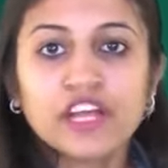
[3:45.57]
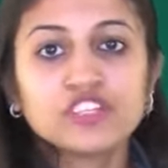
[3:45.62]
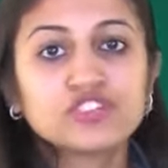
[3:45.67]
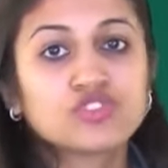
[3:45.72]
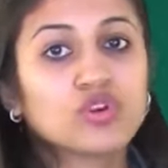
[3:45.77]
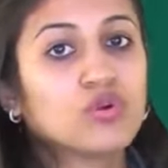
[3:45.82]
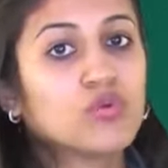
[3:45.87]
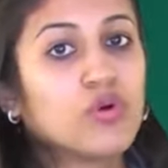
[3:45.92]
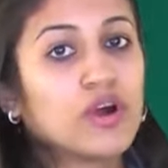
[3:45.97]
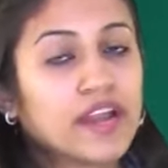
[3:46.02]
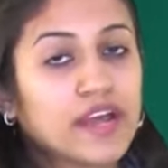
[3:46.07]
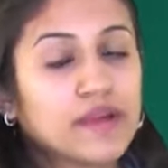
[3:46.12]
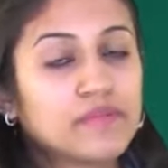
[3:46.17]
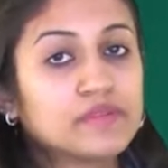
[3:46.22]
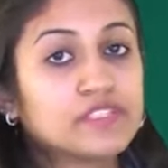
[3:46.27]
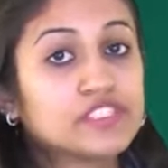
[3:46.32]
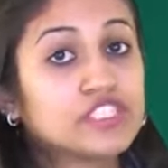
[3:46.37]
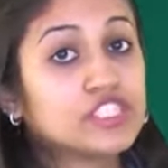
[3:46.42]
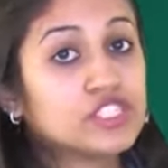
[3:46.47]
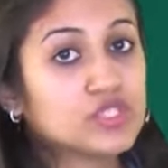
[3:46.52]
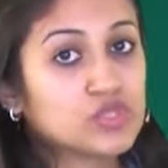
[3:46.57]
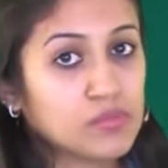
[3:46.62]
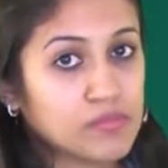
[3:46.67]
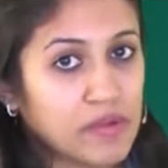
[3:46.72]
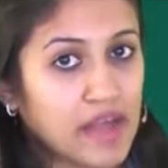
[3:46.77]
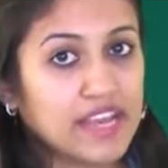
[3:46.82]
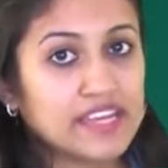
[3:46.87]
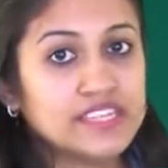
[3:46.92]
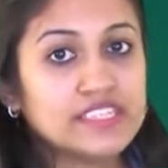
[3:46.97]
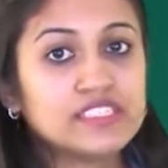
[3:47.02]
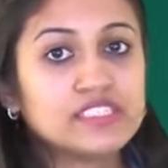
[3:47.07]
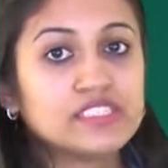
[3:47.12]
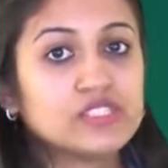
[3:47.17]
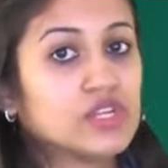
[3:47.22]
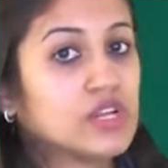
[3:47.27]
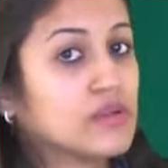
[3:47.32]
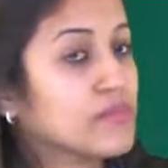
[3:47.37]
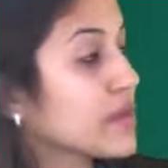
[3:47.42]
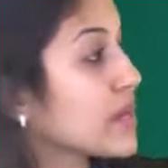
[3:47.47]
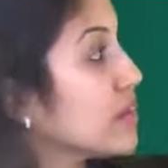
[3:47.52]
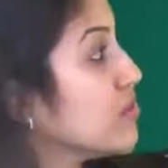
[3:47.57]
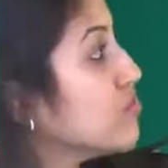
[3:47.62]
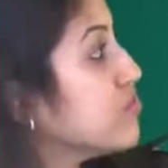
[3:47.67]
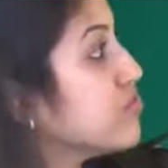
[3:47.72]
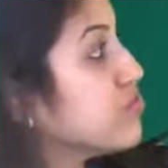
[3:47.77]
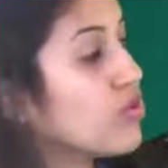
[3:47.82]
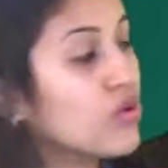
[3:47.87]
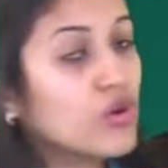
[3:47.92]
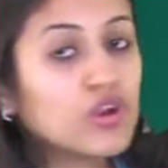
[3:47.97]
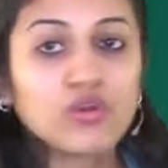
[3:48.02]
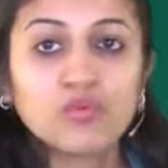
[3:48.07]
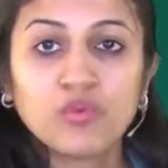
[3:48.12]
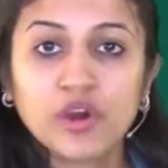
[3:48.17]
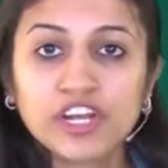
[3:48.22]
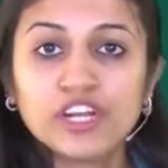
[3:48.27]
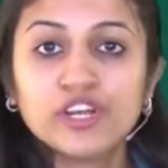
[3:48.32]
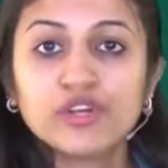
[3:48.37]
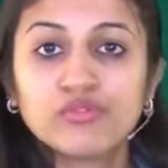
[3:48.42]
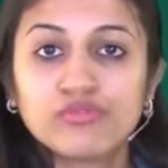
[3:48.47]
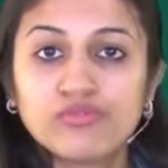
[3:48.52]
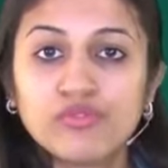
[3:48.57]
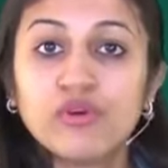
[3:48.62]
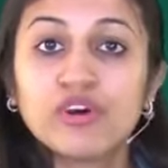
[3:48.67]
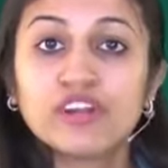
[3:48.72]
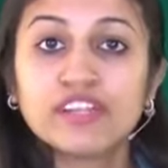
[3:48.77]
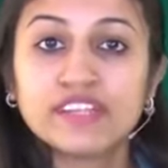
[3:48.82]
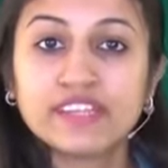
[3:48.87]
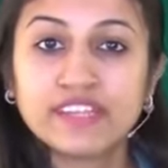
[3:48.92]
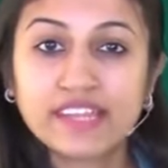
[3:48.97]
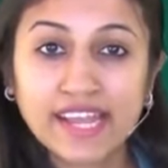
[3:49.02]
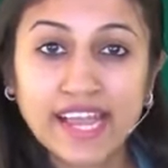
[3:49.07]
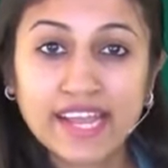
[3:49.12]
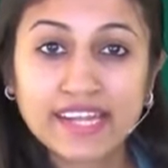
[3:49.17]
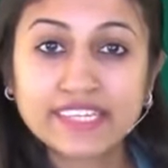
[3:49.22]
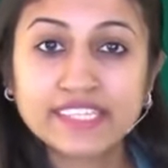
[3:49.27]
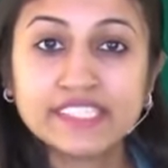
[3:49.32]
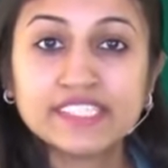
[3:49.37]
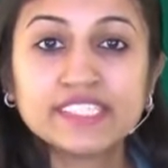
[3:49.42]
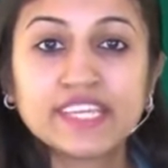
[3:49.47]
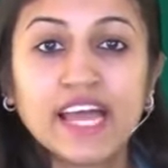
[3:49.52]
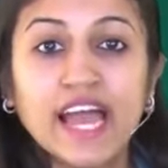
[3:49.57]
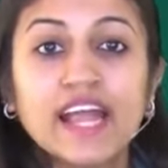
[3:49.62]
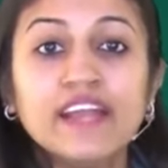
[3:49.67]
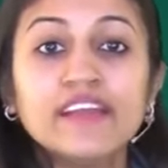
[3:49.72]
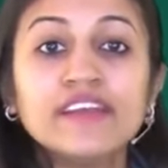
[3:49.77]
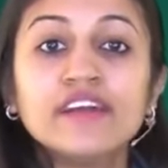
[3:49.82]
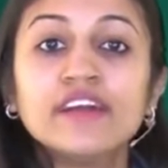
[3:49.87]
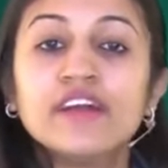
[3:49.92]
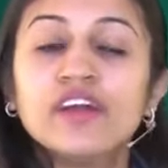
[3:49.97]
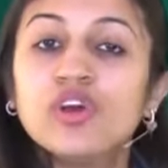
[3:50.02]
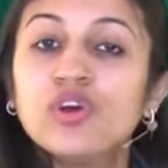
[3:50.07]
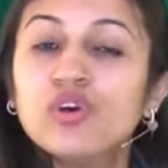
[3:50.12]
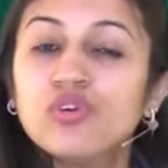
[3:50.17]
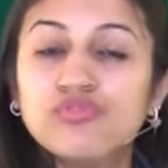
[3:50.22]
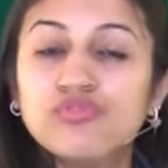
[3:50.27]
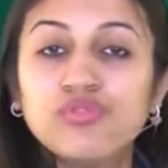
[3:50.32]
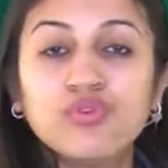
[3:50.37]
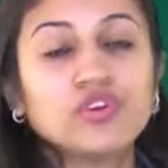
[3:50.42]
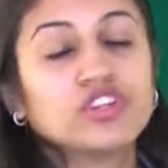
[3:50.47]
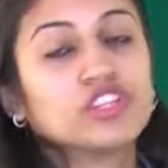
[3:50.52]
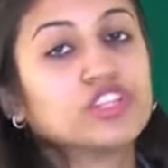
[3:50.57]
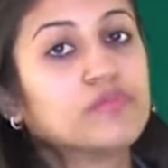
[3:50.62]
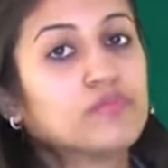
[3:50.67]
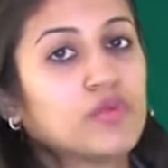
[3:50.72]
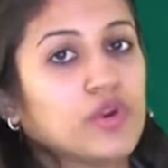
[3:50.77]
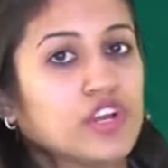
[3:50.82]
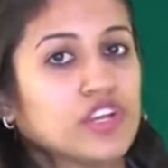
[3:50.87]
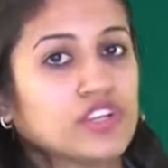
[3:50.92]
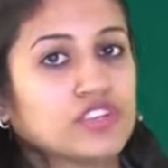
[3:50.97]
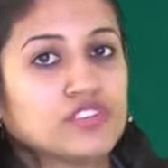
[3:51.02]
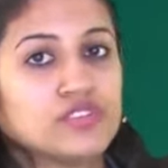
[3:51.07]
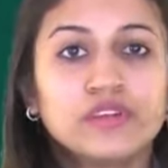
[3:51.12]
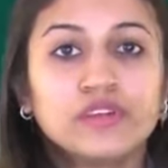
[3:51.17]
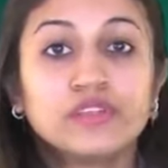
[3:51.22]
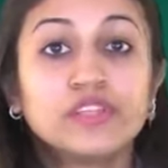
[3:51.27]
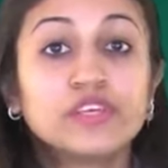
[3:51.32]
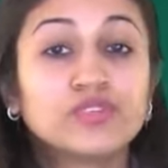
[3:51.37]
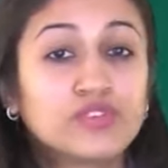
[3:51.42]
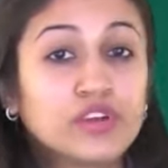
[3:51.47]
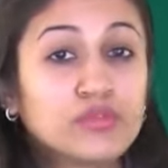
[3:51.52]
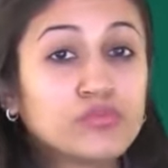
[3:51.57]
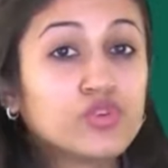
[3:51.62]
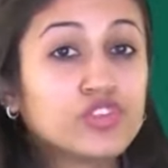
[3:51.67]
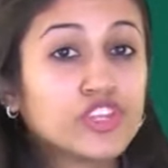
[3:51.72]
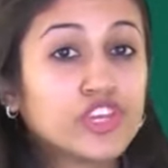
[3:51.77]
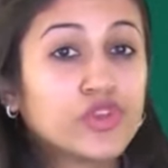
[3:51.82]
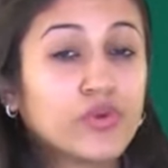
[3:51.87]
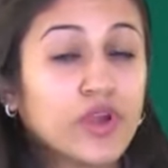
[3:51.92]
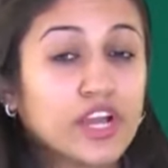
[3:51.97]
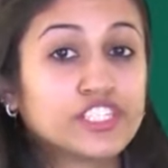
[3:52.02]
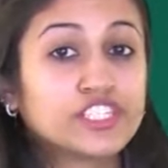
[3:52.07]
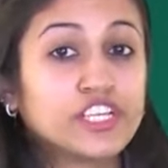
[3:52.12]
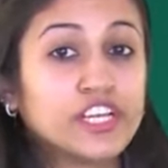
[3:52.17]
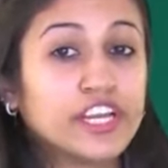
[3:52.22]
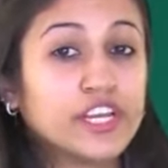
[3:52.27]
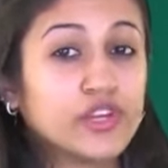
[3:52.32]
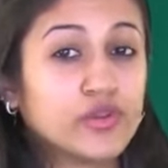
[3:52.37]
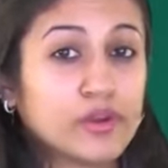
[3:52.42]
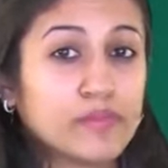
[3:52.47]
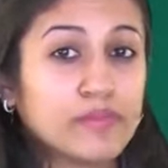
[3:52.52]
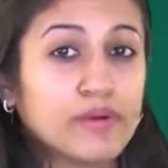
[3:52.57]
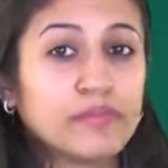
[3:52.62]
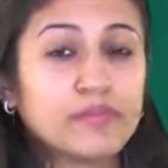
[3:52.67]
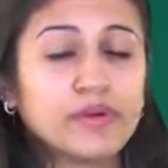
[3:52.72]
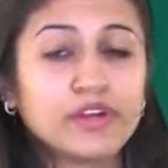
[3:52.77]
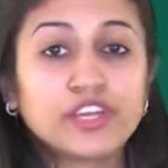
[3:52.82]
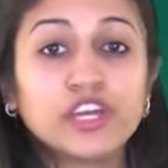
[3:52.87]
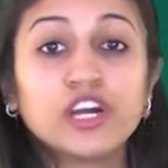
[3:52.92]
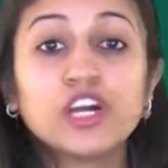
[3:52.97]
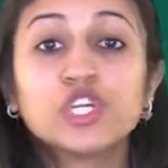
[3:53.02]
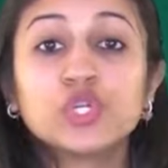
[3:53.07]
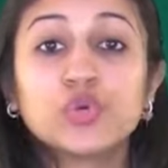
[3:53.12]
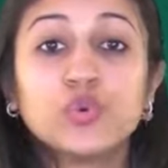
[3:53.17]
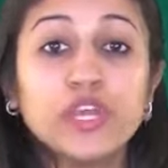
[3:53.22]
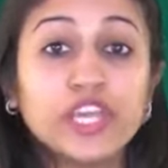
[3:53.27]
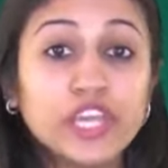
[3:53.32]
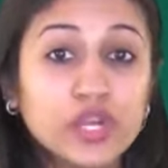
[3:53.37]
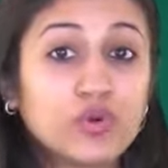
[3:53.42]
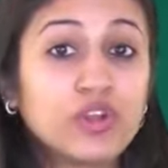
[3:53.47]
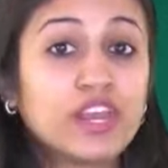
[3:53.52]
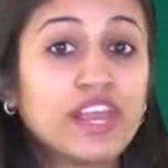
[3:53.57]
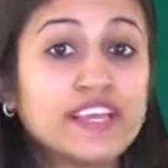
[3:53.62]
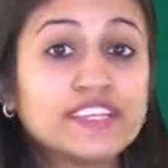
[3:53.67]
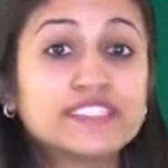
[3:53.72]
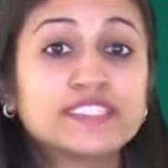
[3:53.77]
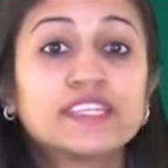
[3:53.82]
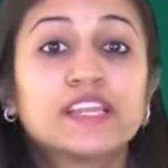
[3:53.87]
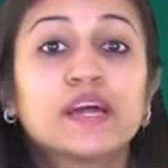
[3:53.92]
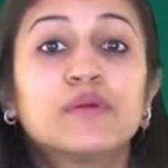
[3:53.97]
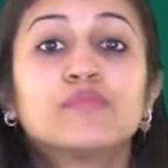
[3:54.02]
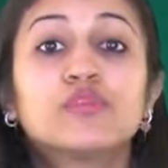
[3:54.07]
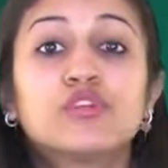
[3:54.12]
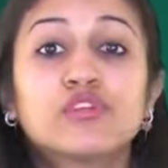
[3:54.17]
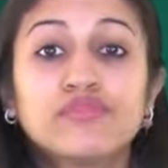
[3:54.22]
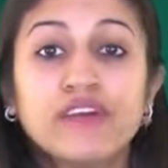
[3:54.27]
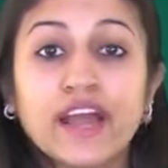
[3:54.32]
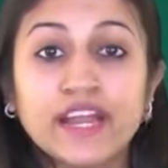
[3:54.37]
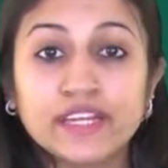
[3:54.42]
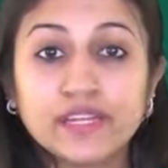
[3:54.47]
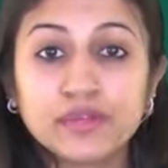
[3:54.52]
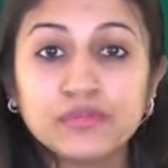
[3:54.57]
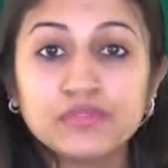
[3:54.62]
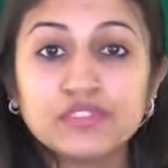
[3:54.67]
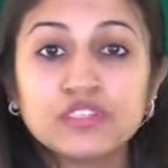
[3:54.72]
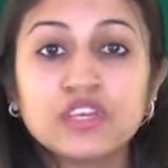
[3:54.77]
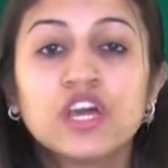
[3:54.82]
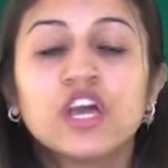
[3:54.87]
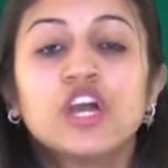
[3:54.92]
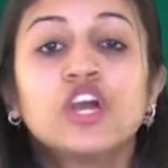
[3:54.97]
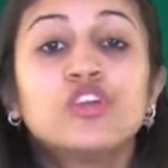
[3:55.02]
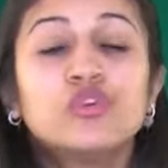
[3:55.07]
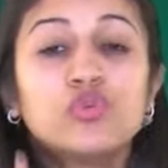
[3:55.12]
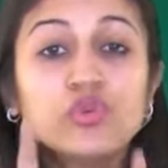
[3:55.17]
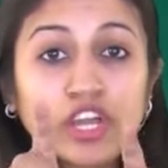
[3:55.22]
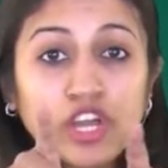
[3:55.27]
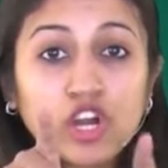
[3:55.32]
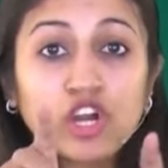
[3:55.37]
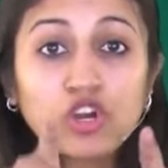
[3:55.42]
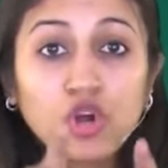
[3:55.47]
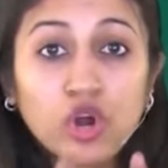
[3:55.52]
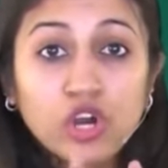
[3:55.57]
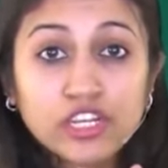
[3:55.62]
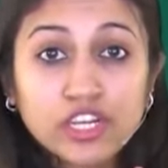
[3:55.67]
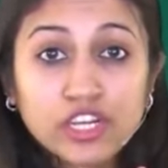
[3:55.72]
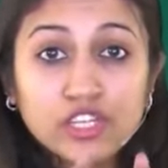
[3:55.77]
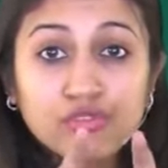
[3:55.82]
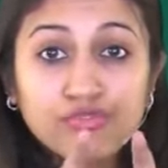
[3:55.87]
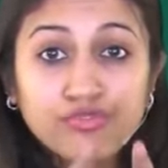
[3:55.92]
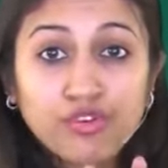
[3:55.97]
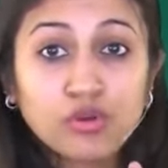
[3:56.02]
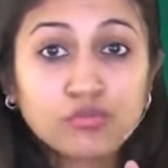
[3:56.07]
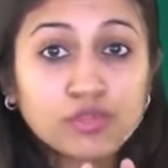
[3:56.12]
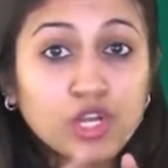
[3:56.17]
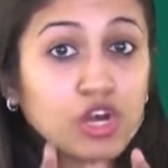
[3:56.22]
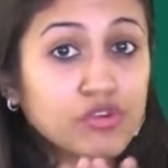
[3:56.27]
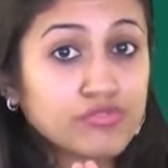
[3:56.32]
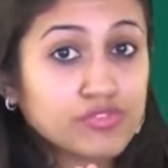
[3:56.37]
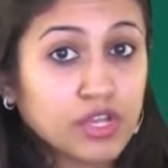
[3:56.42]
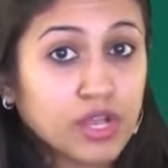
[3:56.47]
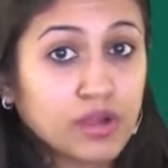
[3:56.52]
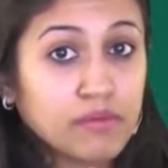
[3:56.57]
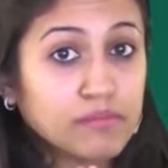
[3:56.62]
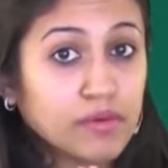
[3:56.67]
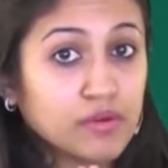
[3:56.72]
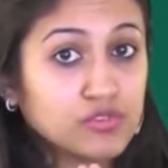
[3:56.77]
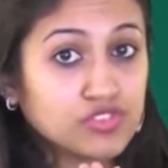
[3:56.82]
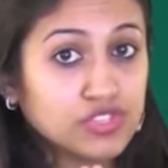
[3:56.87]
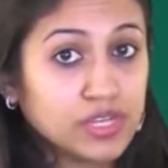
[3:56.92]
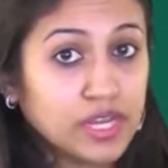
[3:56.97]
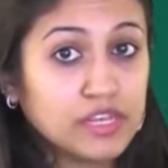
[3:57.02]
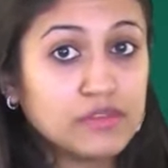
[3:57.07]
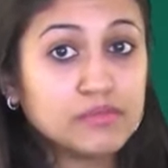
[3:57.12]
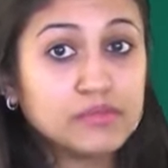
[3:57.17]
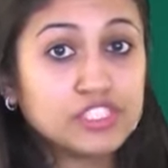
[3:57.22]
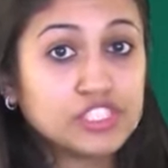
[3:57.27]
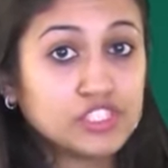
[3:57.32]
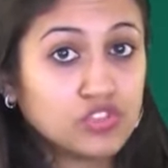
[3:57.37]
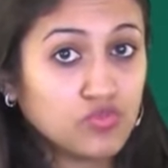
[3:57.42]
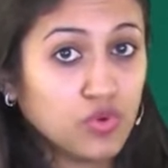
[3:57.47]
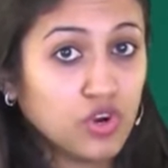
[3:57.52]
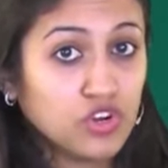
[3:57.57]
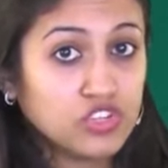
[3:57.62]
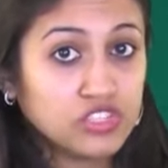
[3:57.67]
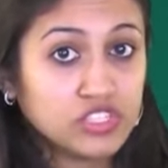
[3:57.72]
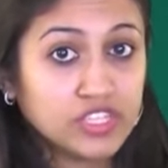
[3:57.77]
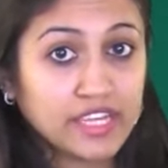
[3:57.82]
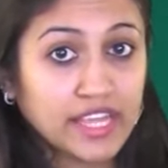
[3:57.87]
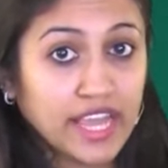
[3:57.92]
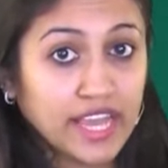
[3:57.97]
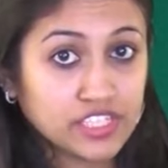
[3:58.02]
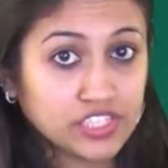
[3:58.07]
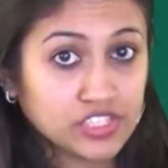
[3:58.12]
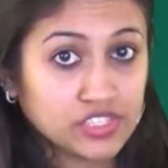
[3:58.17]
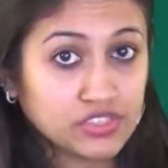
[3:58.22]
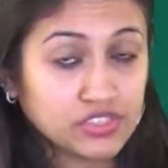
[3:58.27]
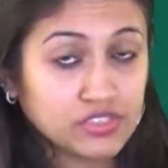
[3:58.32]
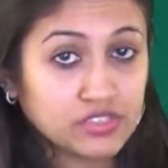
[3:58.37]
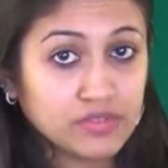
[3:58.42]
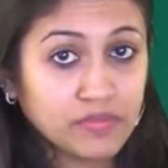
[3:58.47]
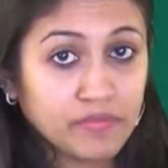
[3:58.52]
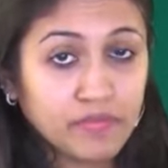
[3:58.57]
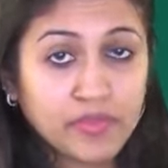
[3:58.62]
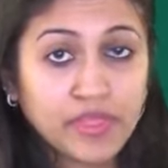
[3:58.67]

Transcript: So what happens is to balance, it will become four, one into four in the reactants and 4 in the products. There's one more thing you actually need to remember here. To equalize the number of atoms, you cannot alter the formula of the compounds or elements involved in the reactions.